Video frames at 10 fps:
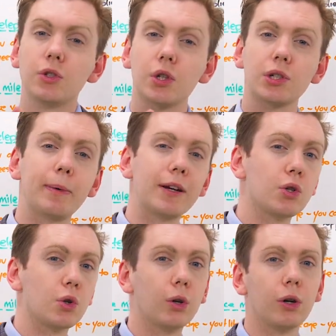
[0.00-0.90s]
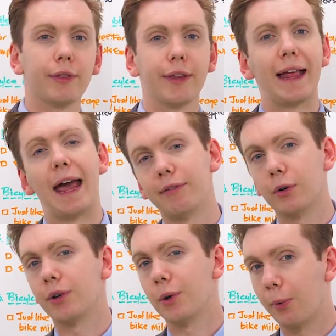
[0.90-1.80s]
Just make sure that
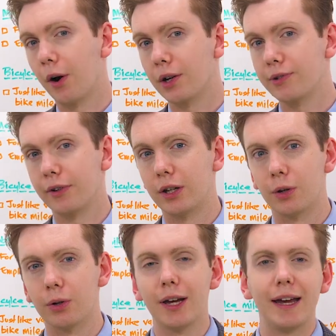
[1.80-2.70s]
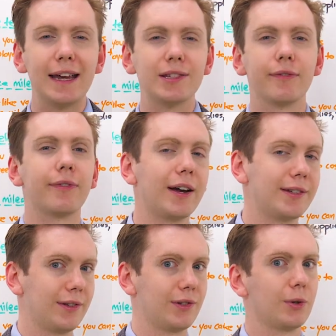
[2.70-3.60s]
everyone who works for you is
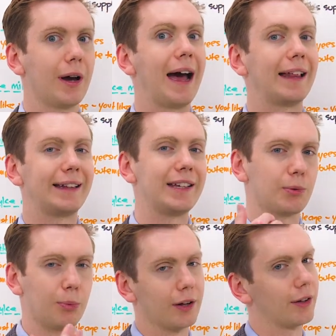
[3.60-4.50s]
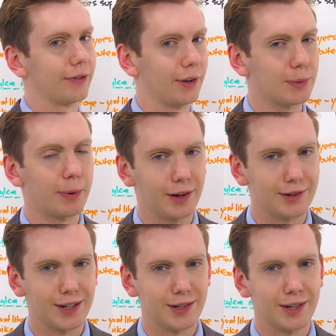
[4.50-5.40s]
invited to at least one of those
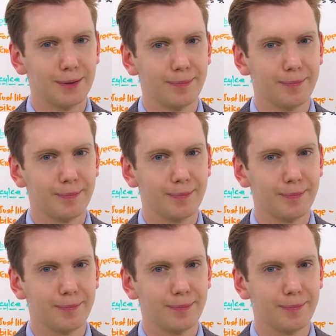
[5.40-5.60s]
parties.